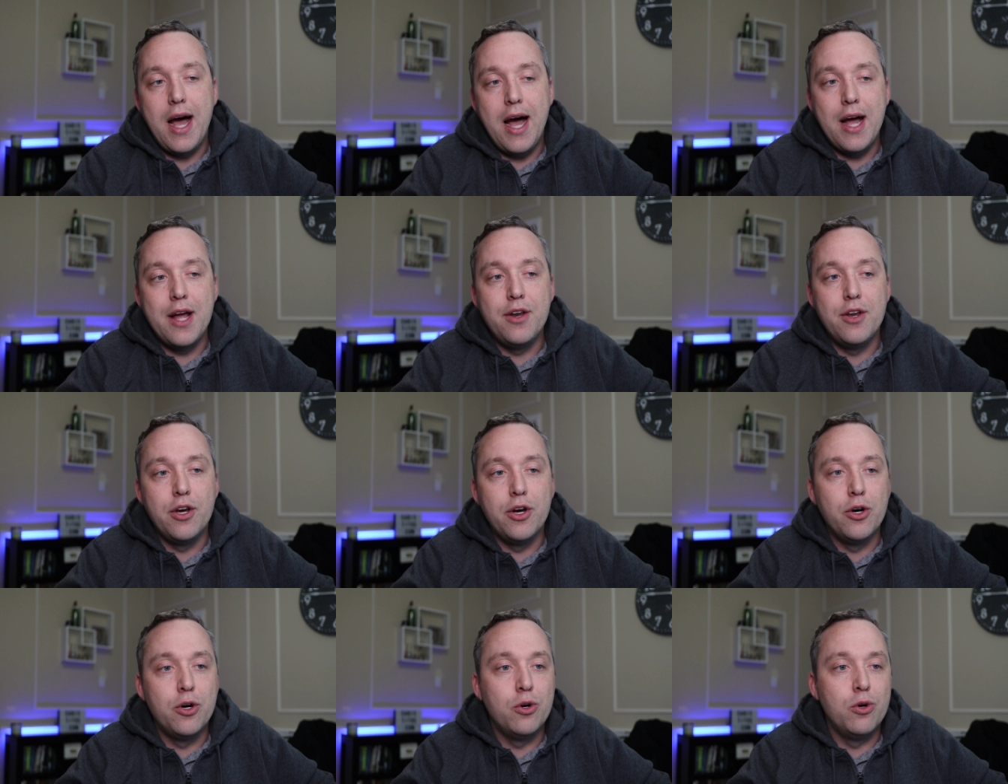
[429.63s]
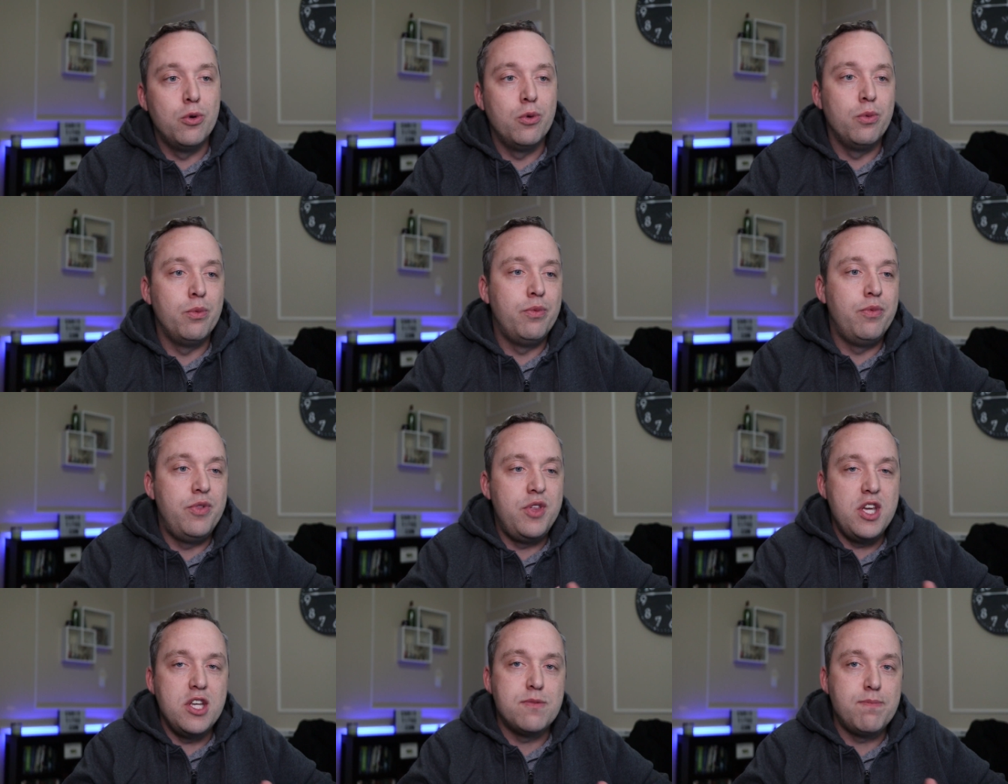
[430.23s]
I know
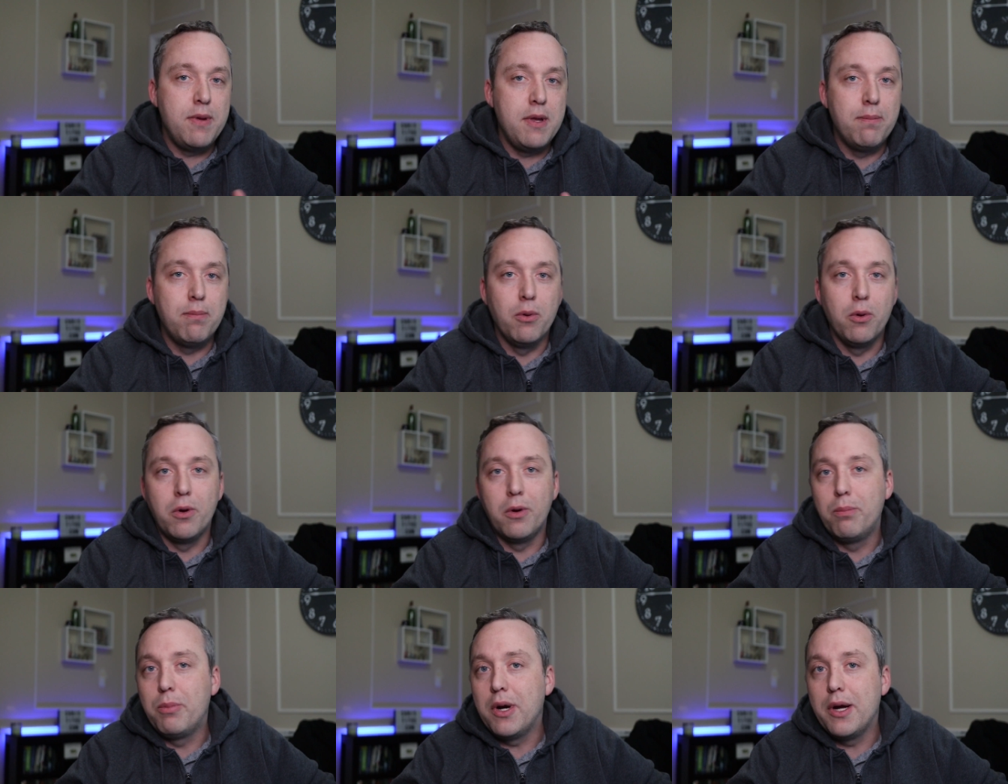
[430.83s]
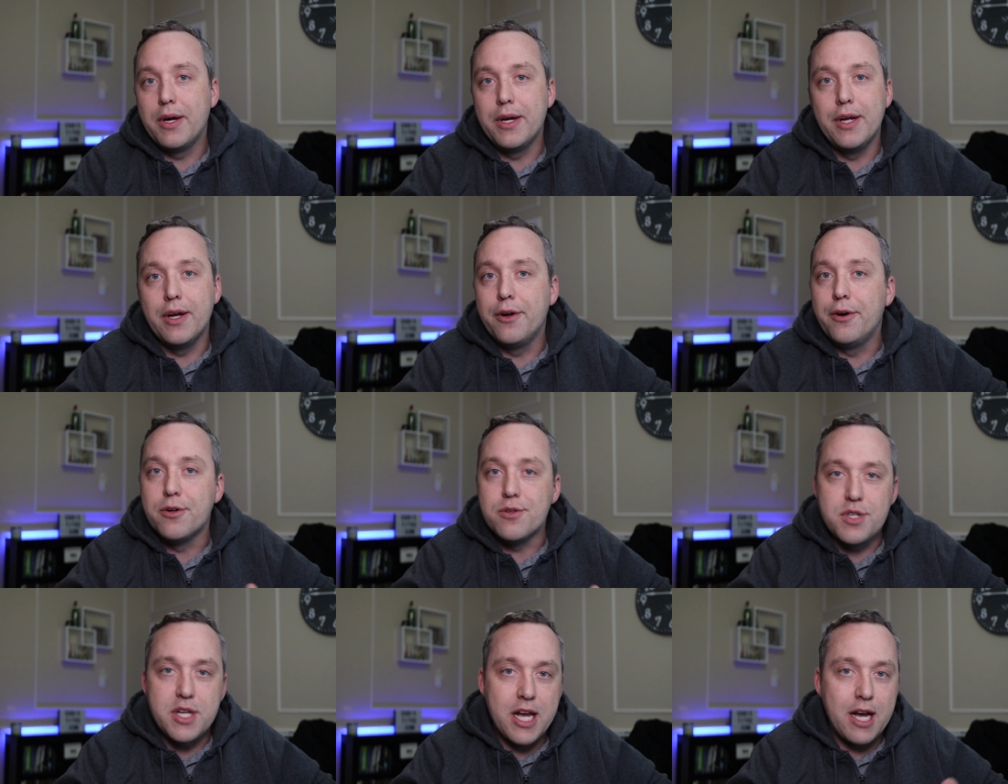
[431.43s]
these people are probably
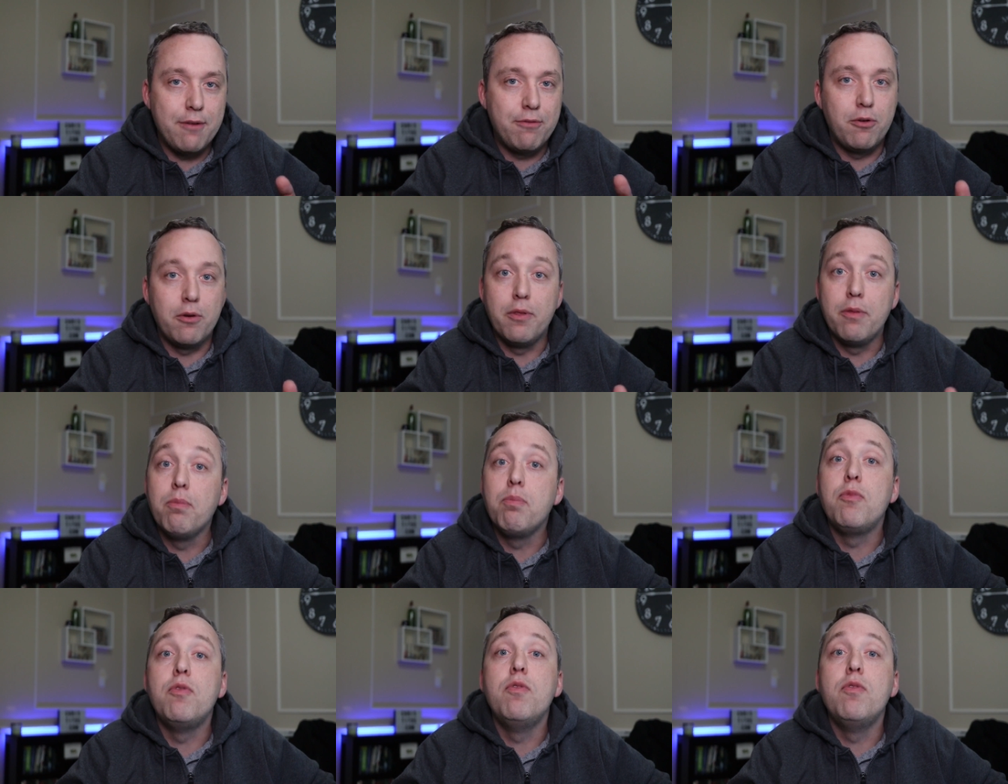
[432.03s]
understaffed or